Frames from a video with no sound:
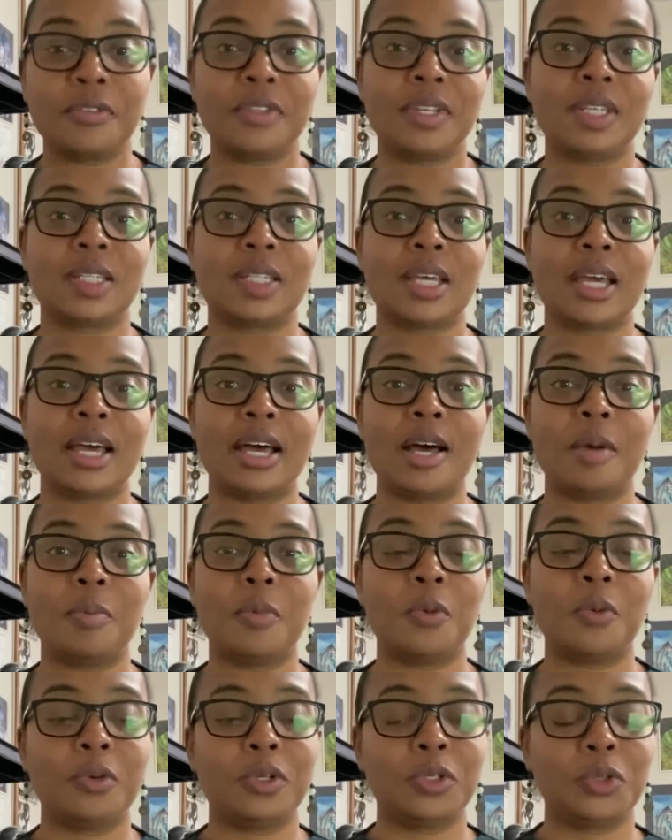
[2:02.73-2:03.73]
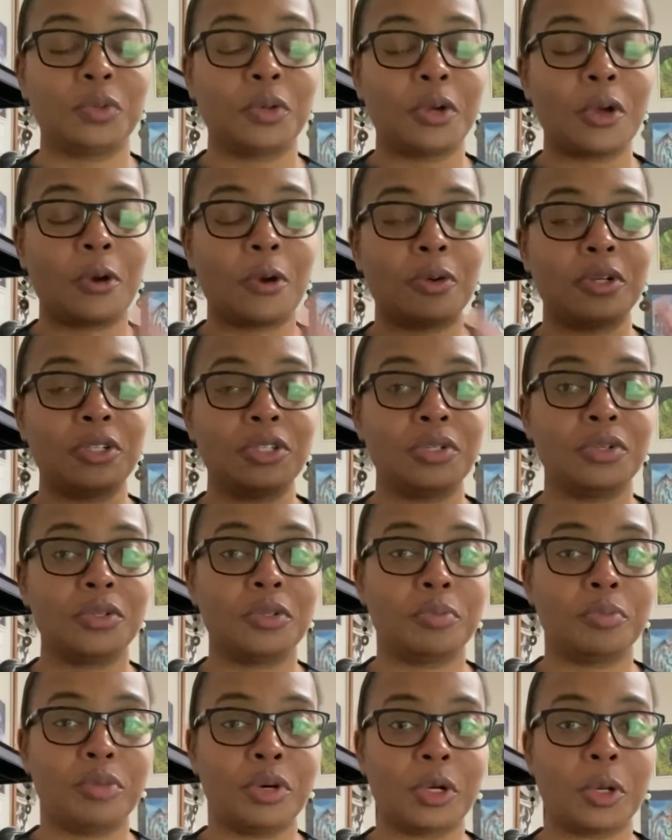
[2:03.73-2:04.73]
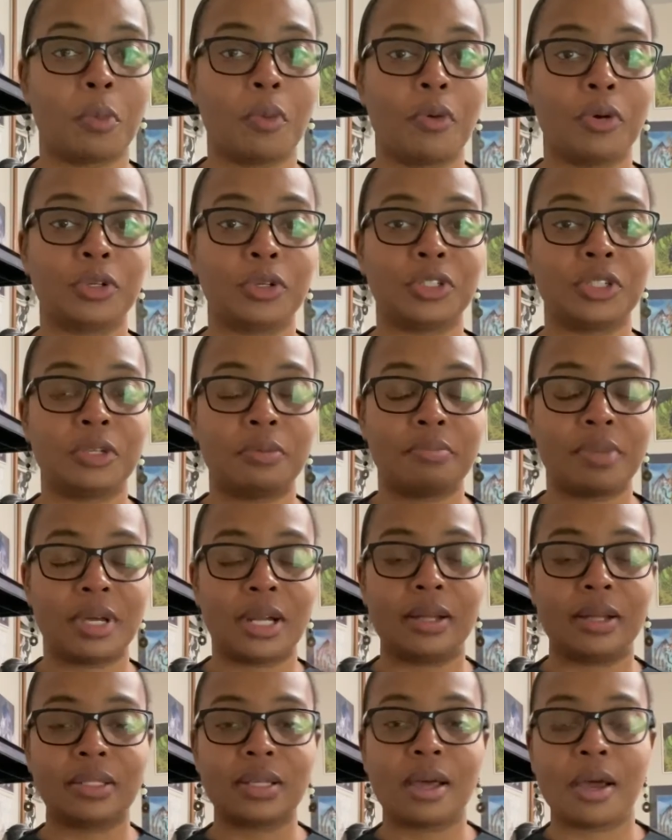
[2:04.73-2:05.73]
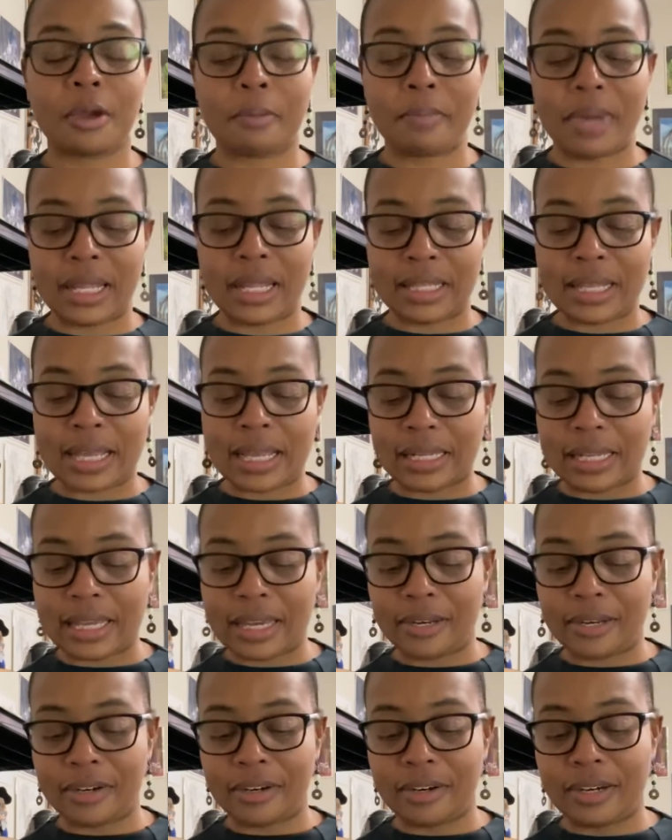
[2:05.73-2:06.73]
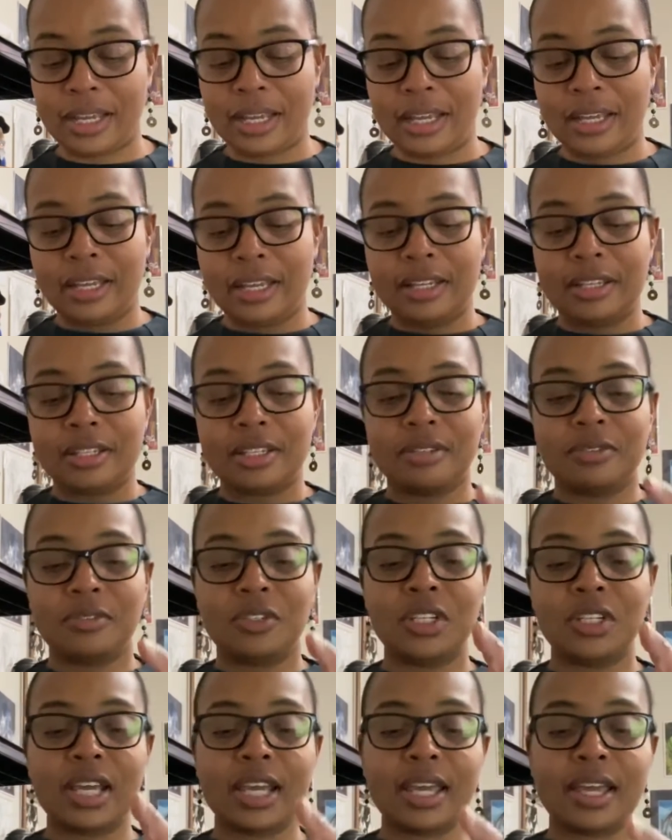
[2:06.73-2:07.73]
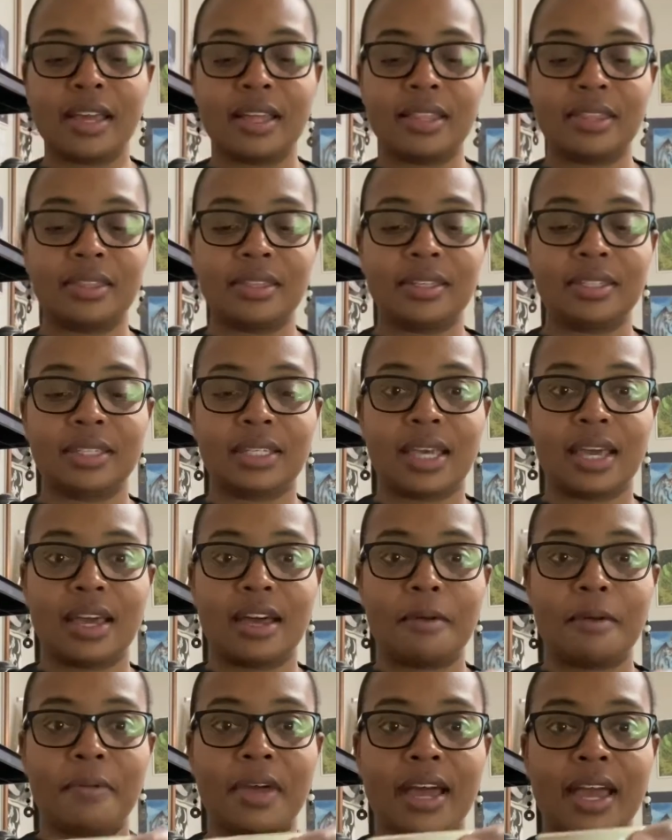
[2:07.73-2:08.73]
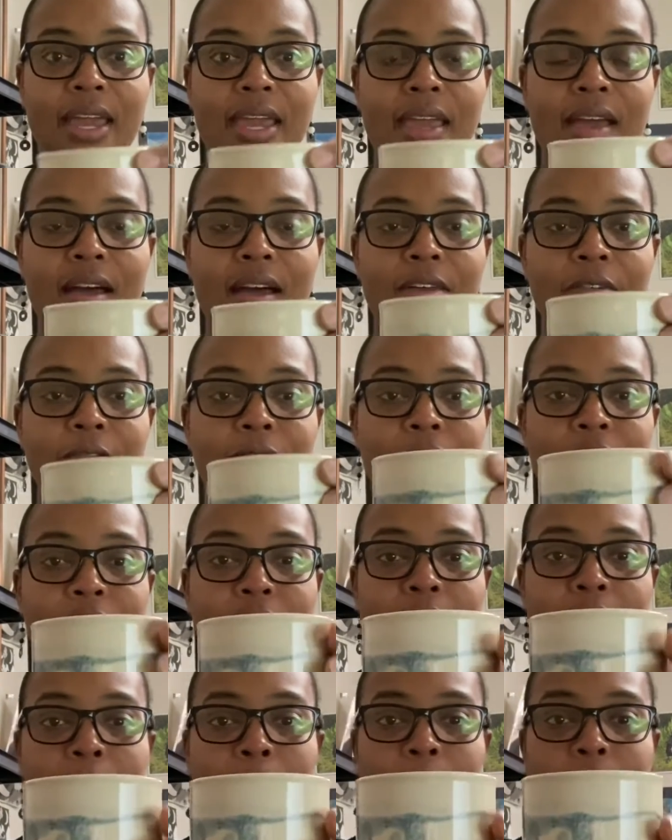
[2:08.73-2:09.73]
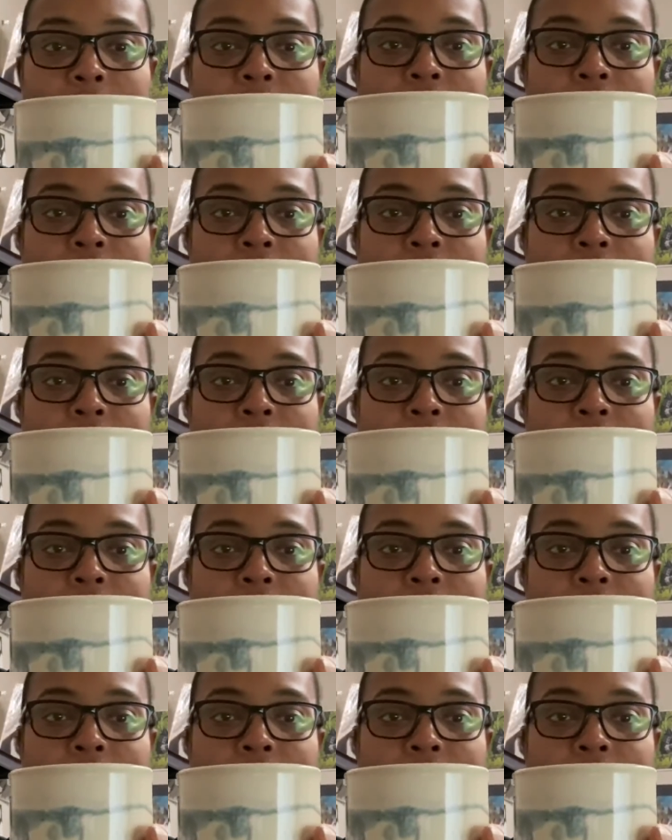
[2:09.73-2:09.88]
this cup, which will go into the book portion, but I'll talk about that later. So check out this cup I got from